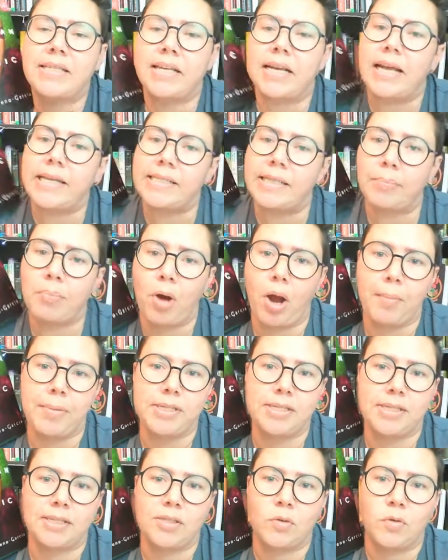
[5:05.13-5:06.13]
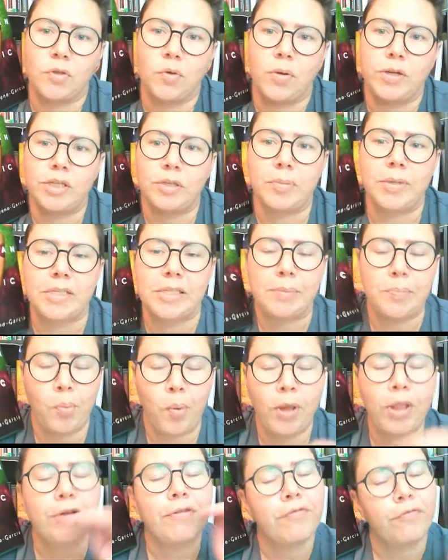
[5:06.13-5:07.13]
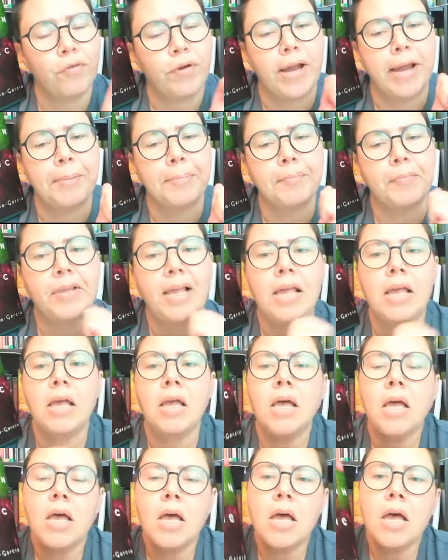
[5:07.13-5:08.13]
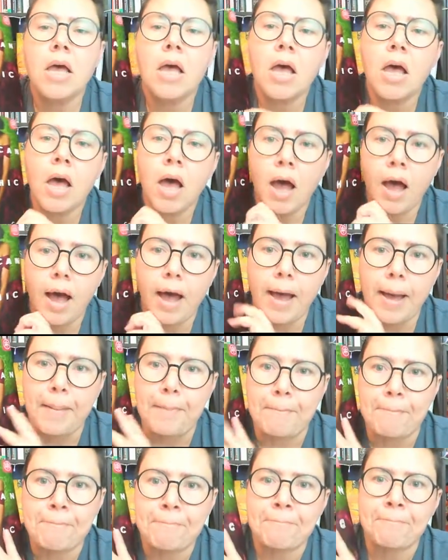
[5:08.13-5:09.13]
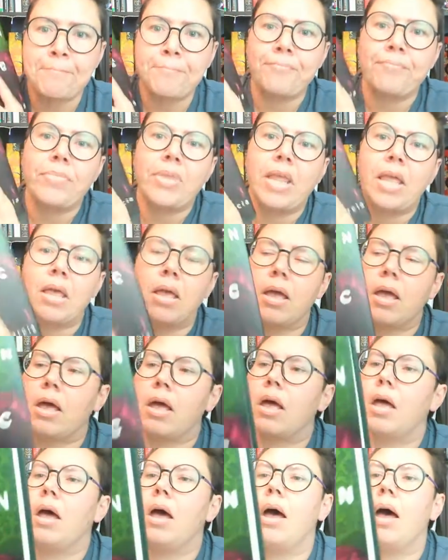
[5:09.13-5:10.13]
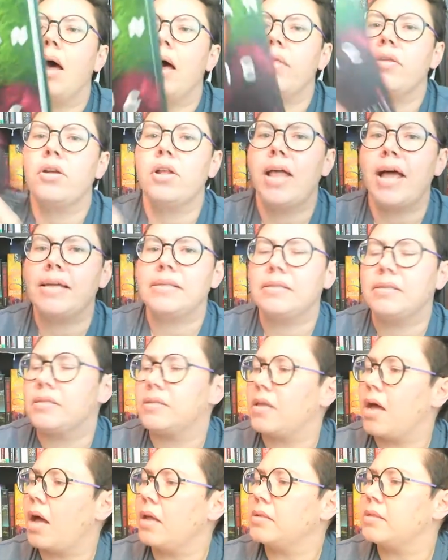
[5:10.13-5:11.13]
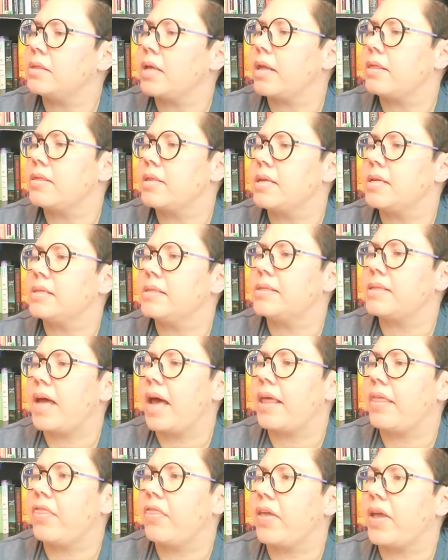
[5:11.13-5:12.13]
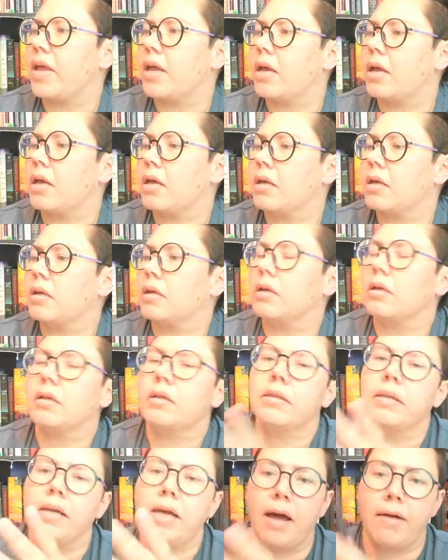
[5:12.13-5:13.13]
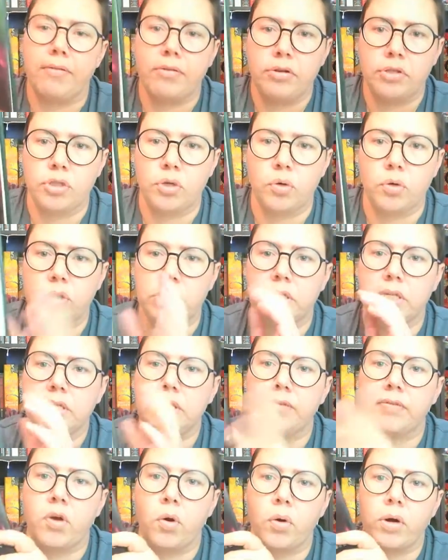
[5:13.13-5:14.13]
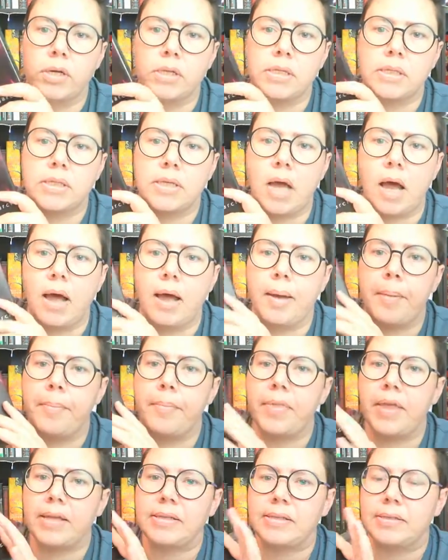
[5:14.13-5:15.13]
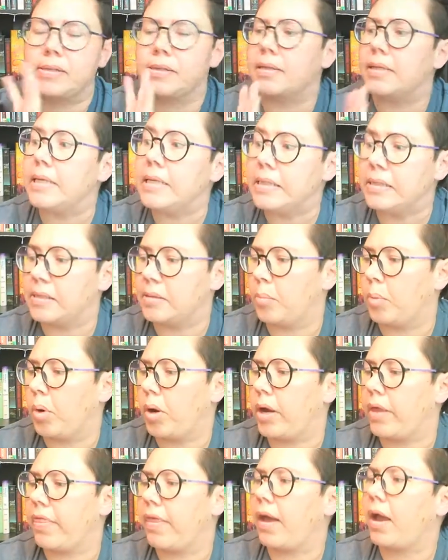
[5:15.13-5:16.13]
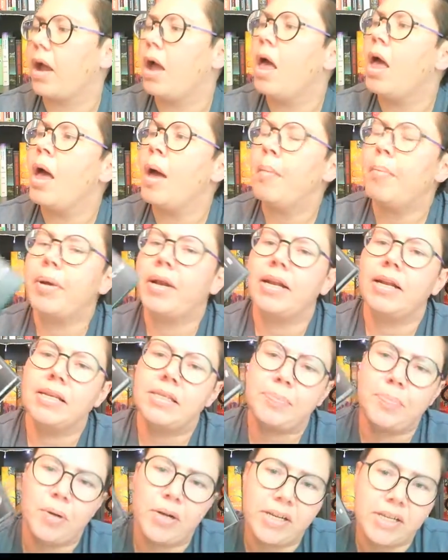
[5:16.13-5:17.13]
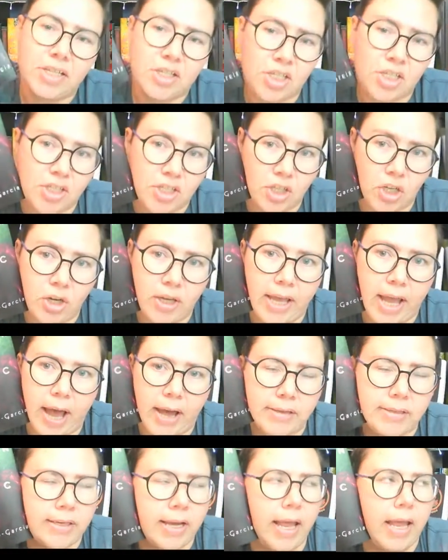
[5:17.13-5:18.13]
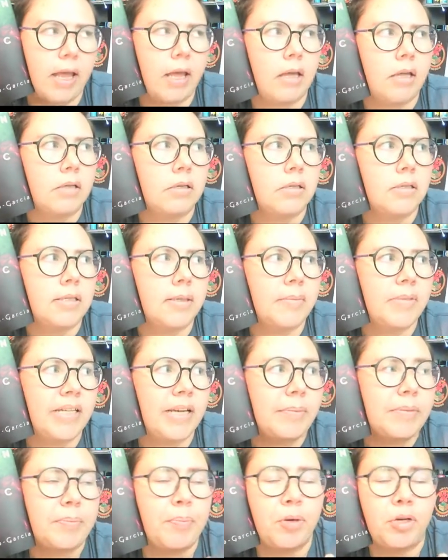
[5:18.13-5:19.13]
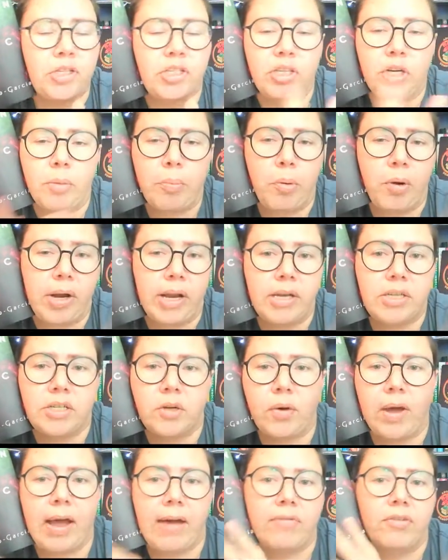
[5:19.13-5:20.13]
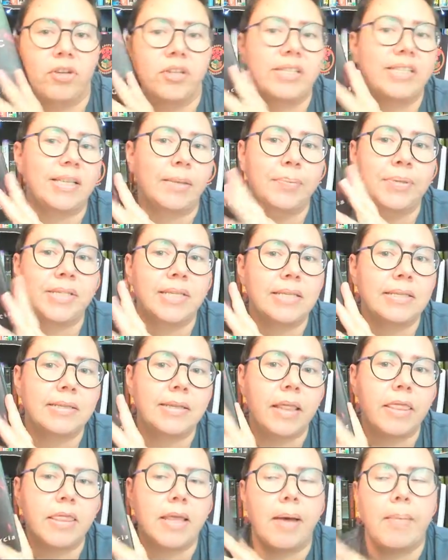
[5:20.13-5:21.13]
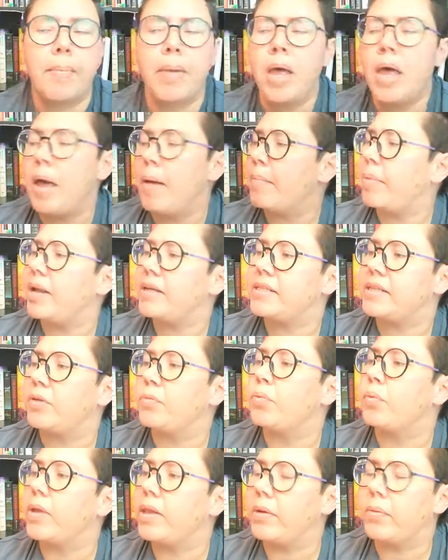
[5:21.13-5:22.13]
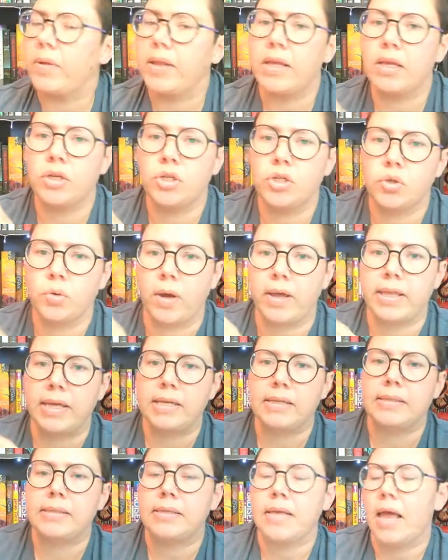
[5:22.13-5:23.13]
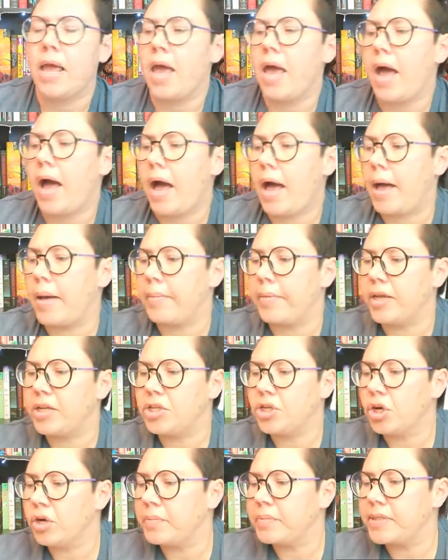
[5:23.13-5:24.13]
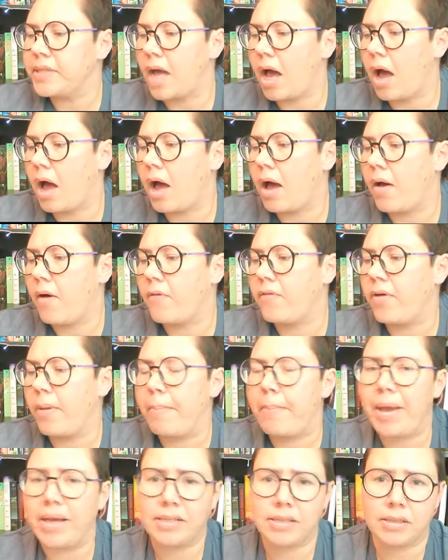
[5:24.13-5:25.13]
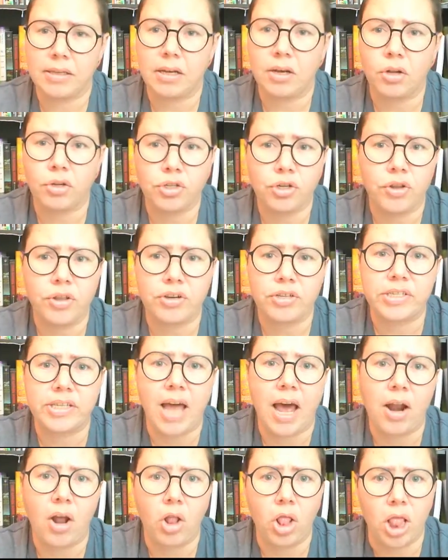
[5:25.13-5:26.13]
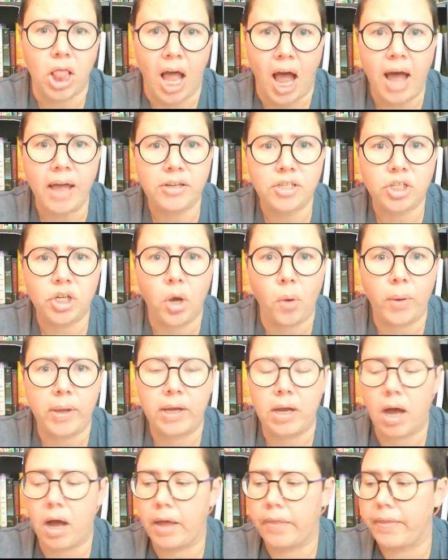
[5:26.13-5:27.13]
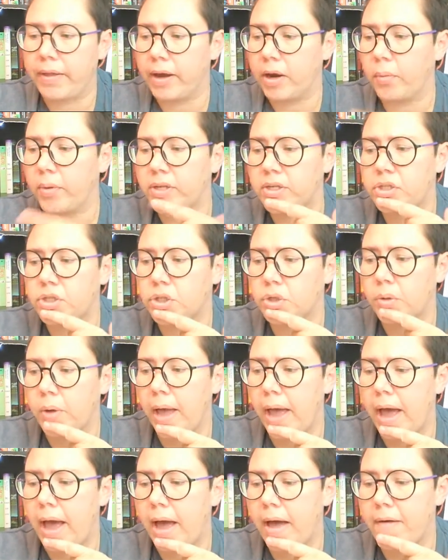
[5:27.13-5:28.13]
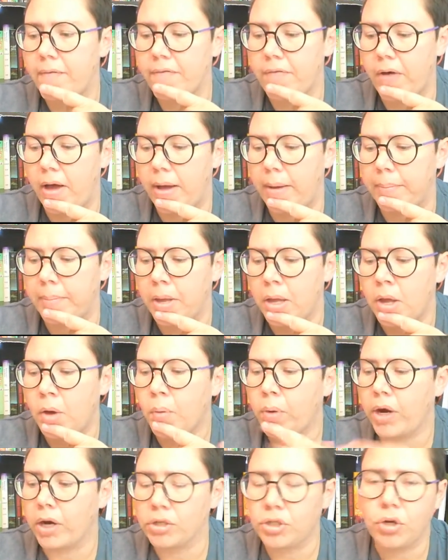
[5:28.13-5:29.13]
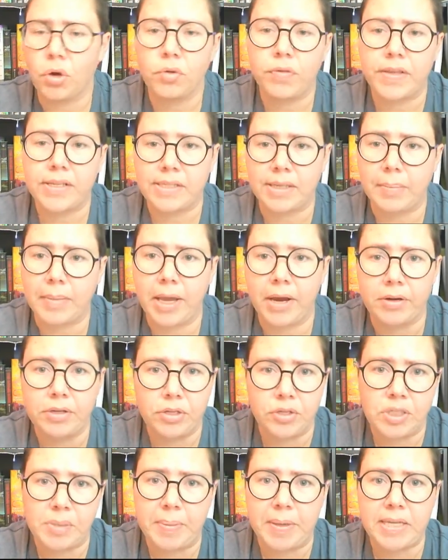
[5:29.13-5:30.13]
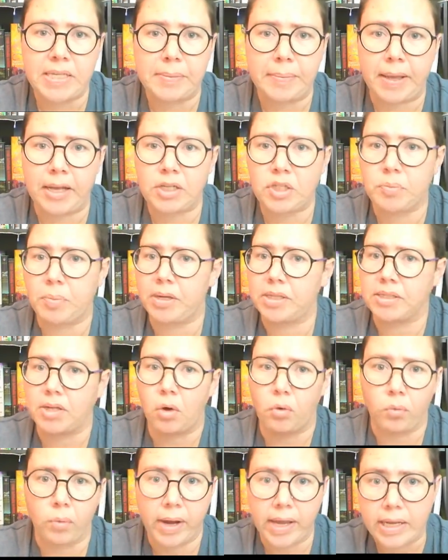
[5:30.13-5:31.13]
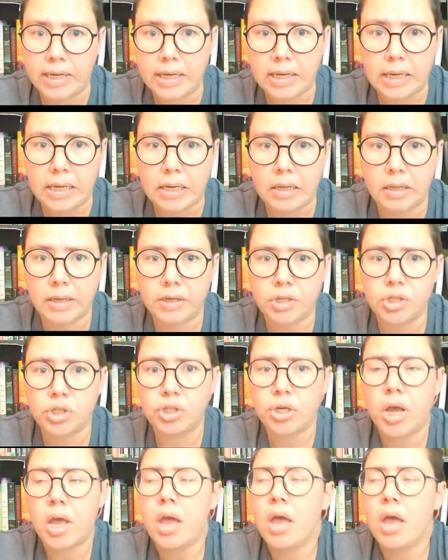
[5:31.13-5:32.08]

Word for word: And I did promise this was going to be spoiler free. Um, other last thoughts on this? I think the cover's gorgeous, of course, um, that's the least important thing, but it is pretty to just look at. And sometimes books that are pretty don't have good substance in them, but I did really, really enjoy this. Um, in terms of Mexican culture, there's not a lot going on there. We do have, um, we are told that some characters speak Spanish, but it's all written in English.